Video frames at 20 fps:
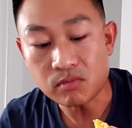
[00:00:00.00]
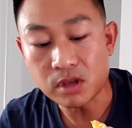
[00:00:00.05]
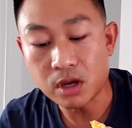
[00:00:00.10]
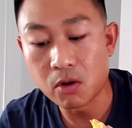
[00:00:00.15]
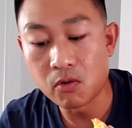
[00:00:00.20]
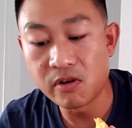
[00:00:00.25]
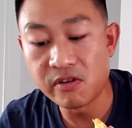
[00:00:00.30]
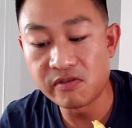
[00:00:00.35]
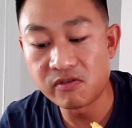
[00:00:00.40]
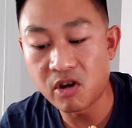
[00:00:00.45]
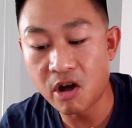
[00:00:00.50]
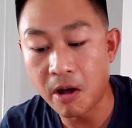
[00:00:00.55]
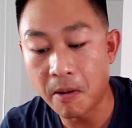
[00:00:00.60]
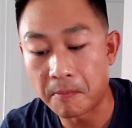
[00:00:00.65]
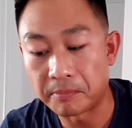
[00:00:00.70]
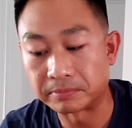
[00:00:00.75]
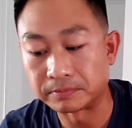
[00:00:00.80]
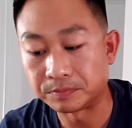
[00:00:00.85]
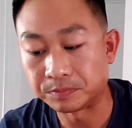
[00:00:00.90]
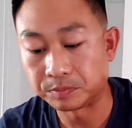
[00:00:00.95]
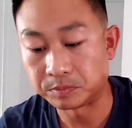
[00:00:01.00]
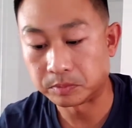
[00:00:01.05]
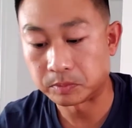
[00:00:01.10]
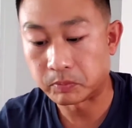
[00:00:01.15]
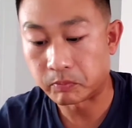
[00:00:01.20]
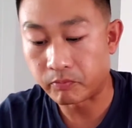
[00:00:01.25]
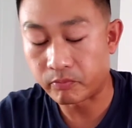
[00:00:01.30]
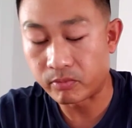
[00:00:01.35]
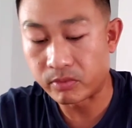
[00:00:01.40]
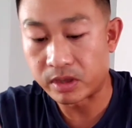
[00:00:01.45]
And we've got
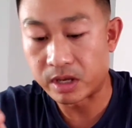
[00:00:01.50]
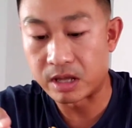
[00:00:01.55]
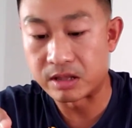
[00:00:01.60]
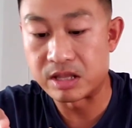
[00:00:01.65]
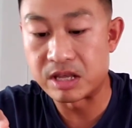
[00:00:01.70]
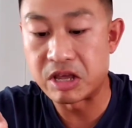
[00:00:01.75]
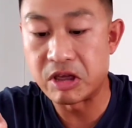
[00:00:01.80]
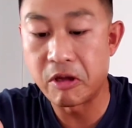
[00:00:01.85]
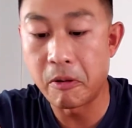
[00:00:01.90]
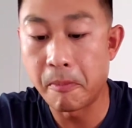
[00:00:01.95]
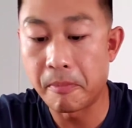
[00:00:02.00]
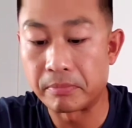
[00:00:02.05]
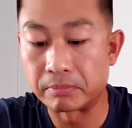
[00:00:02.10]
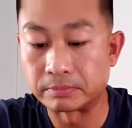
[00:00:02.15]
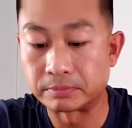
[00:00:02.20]
it's